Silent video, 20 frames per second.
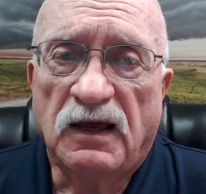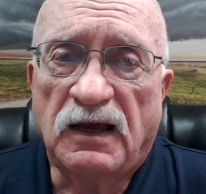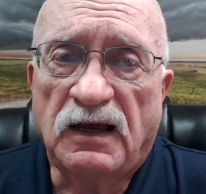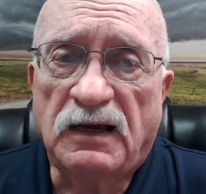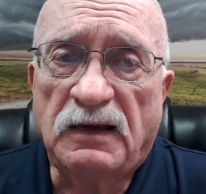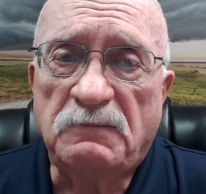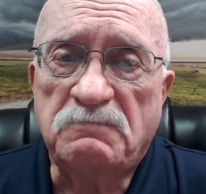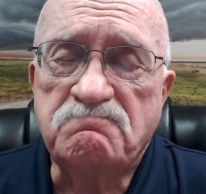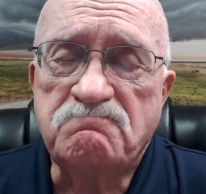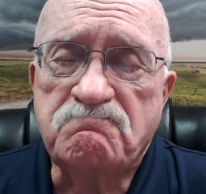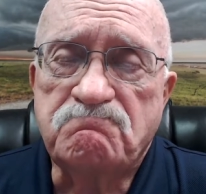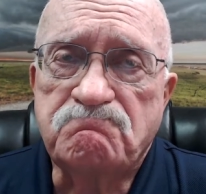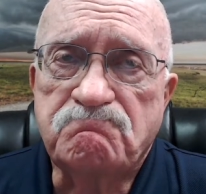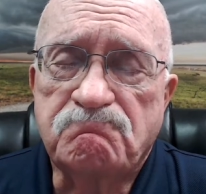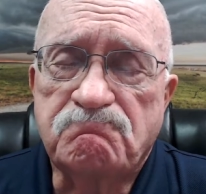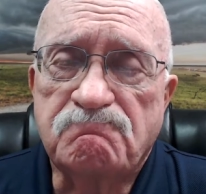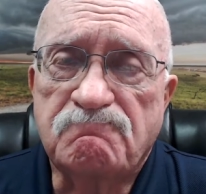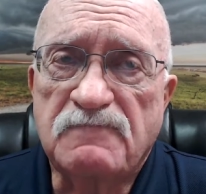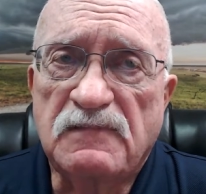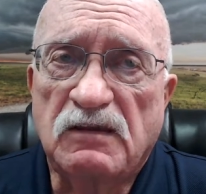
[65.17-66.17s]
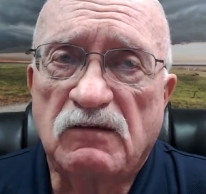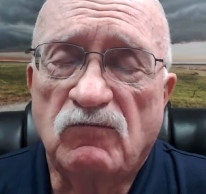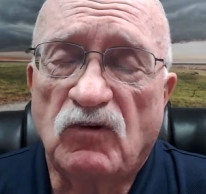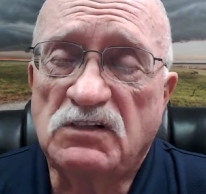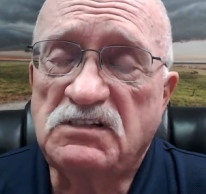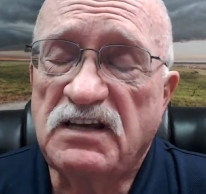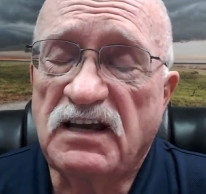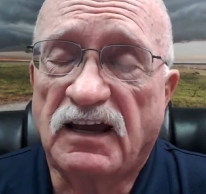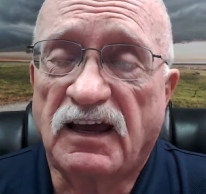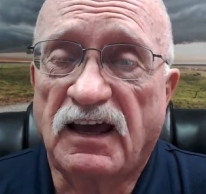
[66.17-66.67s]

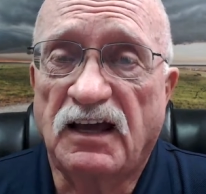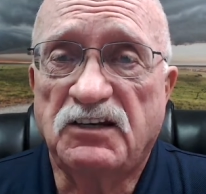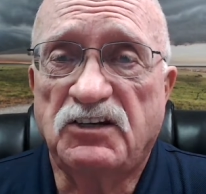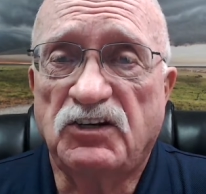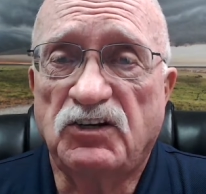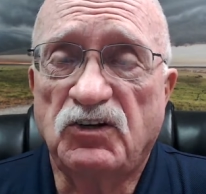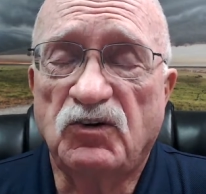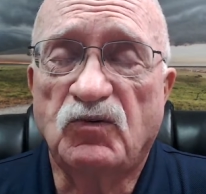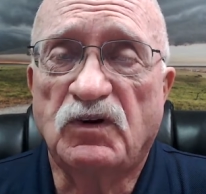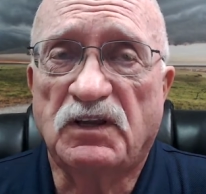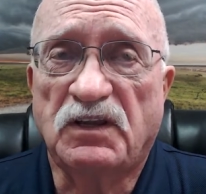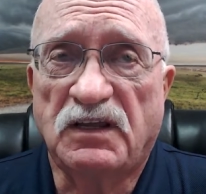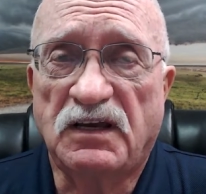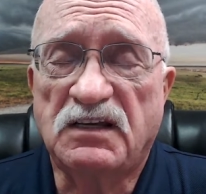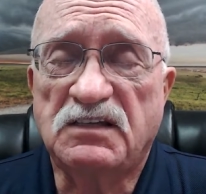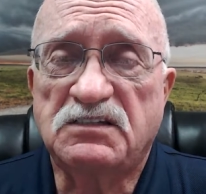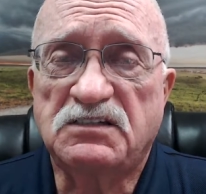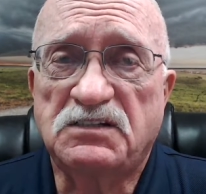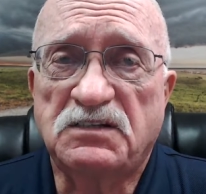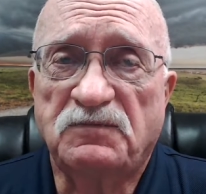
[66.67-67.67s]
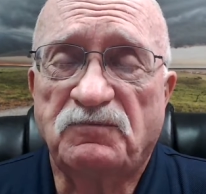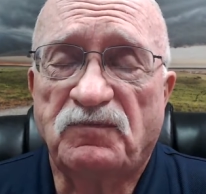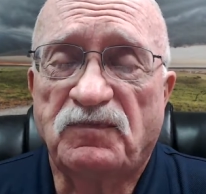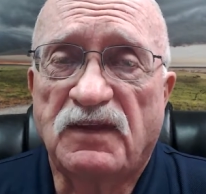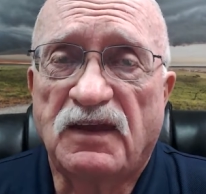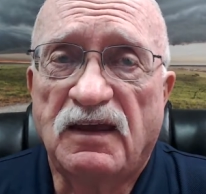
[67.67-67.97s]
What's that got to do with us?